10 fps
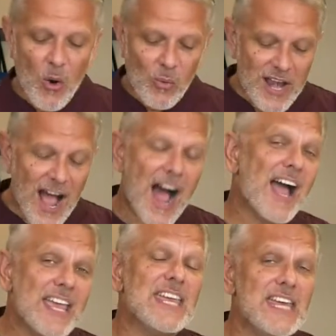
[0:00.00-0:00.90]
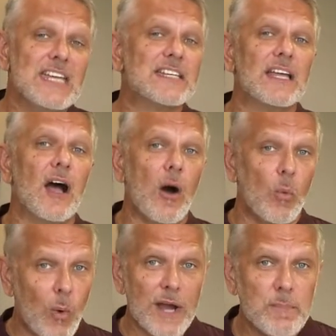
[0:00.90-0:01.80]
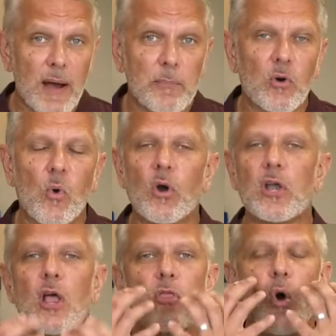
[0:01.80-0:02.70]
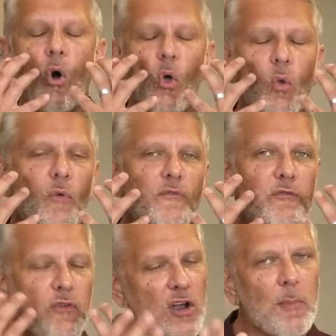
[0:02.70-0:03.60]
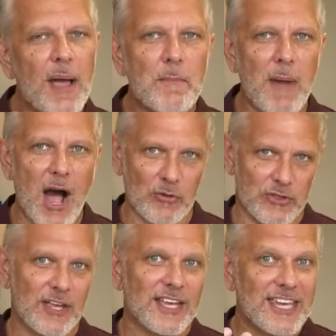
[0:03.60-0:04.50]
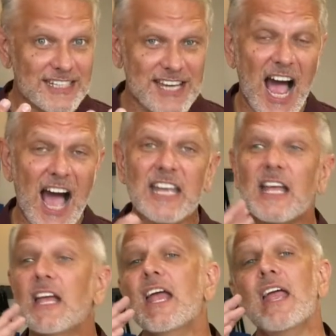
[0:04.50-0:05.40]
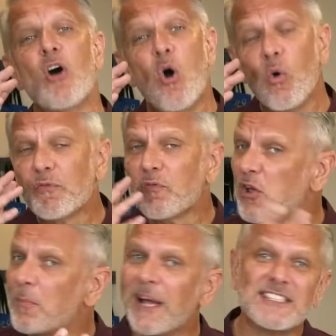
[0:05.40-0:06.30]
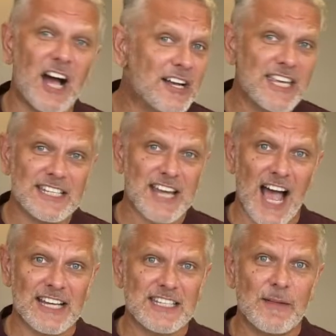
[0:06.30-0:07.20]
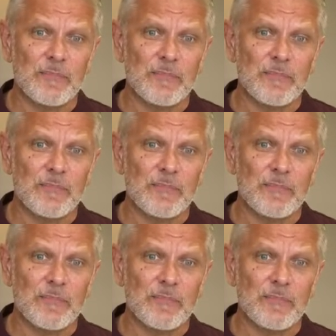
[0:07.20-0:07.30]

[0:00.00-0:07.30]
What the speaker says: When I eat a white peppercorn, the whole front of my mouth gets hot and the whole front of my tongue gets hot.